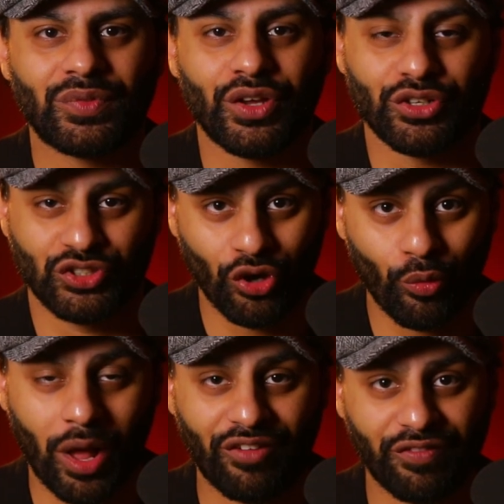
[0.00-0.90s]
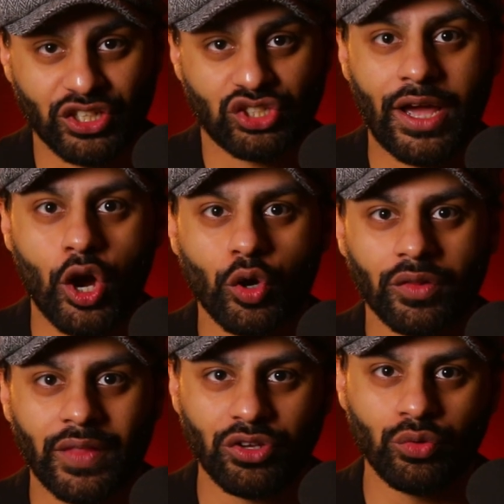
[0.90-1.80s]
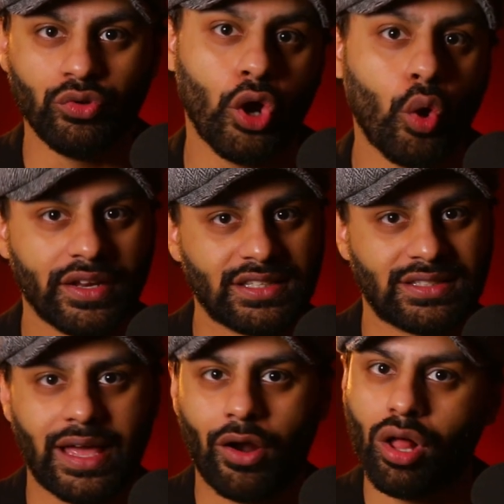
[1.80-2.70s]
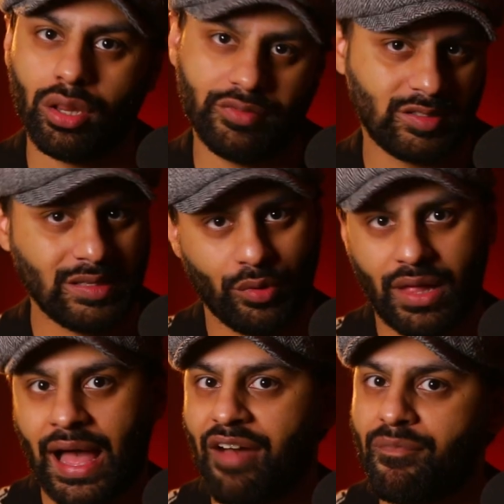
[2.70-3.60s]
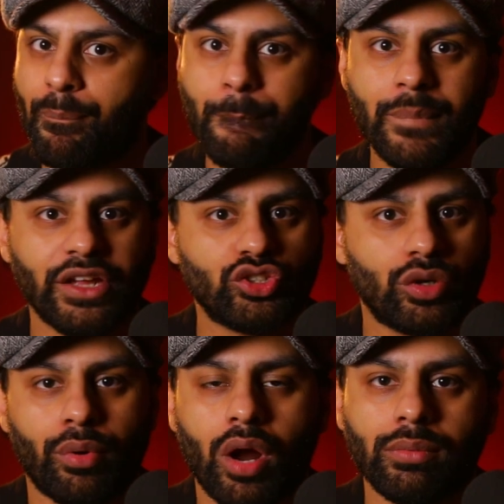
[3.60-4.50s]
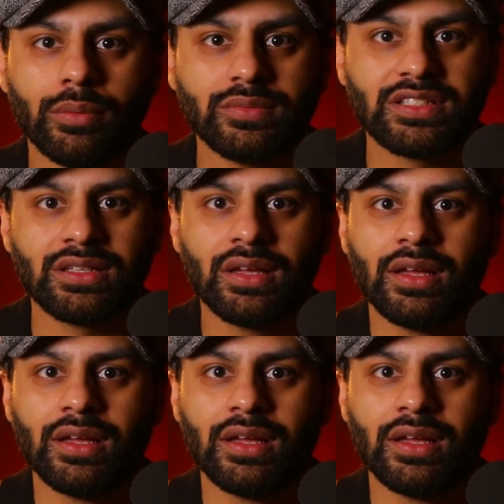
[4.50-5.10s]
they're so well fleshed out that you notice that all of these people have major problems